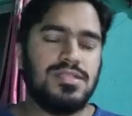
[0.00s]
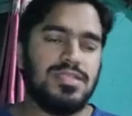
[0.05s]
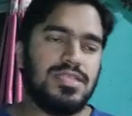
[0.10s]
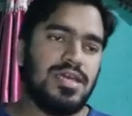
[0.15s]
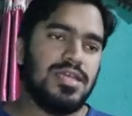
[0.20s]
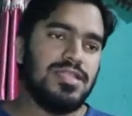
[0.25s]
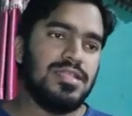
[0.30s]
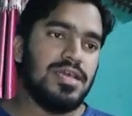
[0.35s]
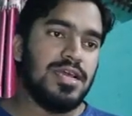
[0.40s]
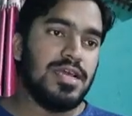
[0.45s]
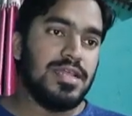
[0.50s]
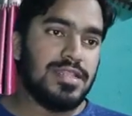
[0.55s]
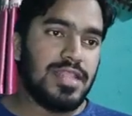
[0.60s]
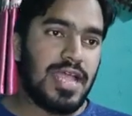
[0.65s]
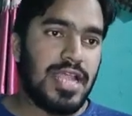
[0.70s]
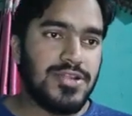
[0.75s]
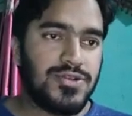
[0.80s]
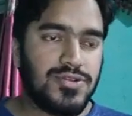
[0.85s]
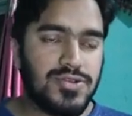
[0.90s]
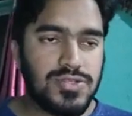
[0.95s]
Then
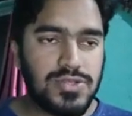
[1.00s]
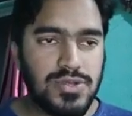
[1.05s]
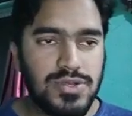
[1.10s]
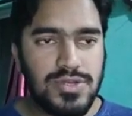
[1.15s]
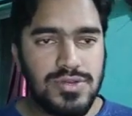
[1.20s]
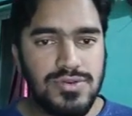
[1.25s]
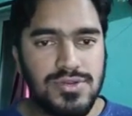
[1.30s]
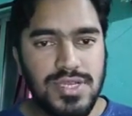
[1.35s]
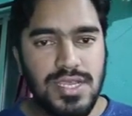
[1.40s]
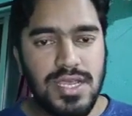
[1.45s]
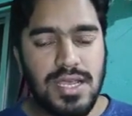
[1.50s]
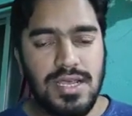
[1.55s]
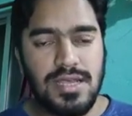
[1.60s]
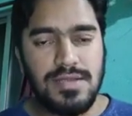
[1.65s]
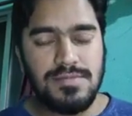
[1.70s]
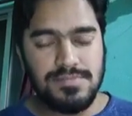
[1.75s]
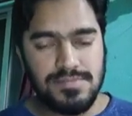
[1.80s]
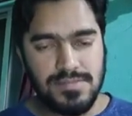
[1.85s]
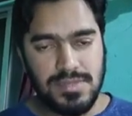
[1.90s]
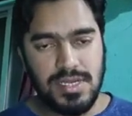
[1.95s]
nitrosourea,
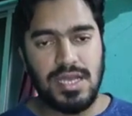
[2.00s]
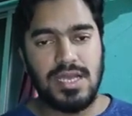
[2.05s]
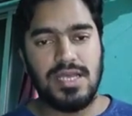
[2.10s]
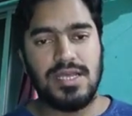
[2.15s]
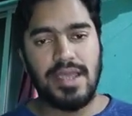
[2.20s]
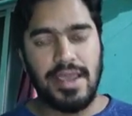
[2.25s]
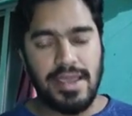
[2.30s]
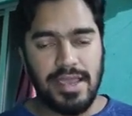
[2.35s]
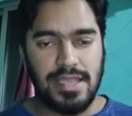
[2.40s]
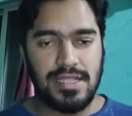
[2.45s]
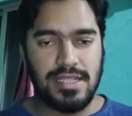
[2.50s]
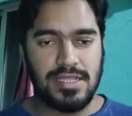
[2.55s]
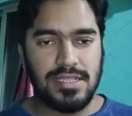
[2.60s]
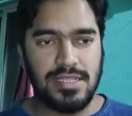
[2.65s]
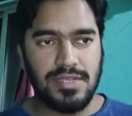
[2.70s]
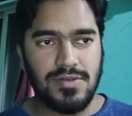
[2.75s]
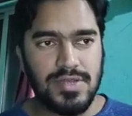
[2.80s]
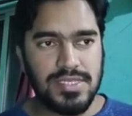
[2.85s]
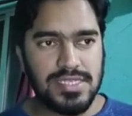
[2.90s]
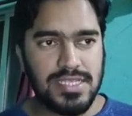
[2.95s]
again
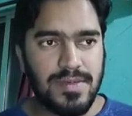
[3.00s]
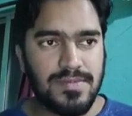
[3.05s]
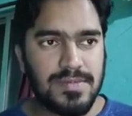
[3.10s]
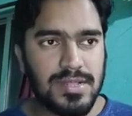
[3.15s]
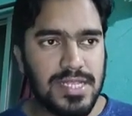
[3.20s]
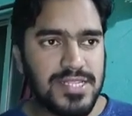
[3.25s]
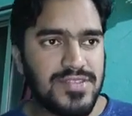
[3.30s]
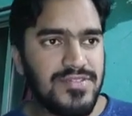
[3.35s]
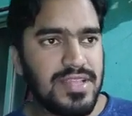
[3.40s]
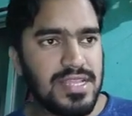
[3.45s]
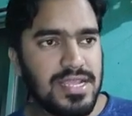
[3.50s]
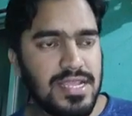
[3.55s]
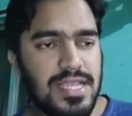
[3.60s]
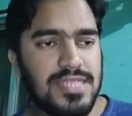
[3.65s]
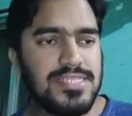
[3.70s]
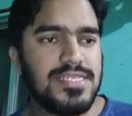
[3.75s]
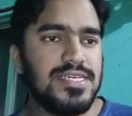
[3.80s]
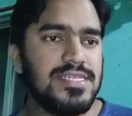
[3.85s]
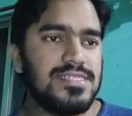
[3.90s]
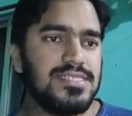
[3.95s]
another one subclass of
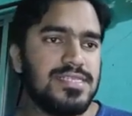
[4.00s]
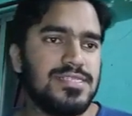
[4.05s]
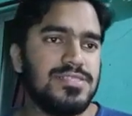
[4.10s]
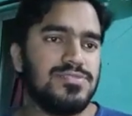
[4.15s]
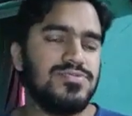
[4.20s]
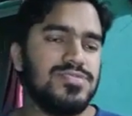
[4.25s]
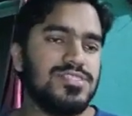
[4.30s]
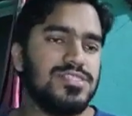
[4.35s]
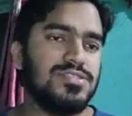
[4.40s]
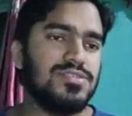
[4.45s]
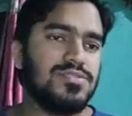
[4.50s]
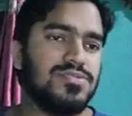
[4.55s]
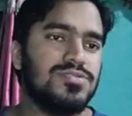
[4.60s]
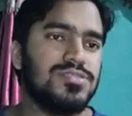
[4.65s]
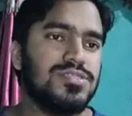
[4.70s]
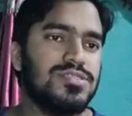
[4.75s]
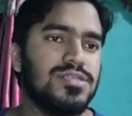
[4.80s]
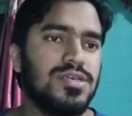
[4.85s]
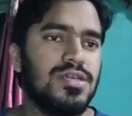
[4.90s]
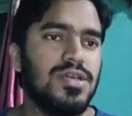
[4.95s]
alkylating agents, which
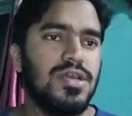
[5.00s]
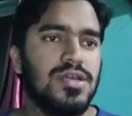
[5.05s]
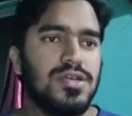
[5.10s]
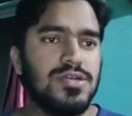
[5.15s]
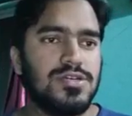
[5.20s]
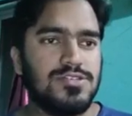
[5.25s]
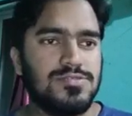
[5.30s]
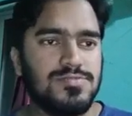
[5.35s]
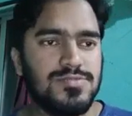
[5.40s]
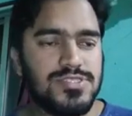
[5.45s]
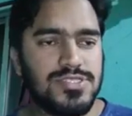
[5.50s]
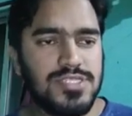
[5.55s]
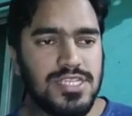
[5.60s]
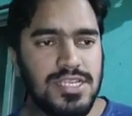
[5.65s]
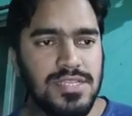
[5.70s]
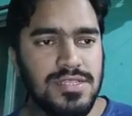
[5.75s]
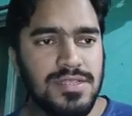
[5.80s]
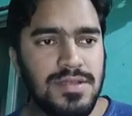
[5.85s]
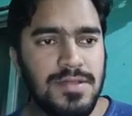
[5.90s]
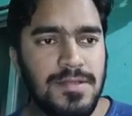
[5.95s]
includes
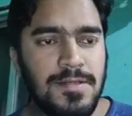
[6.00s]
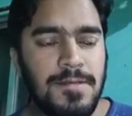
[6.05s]
cormustine.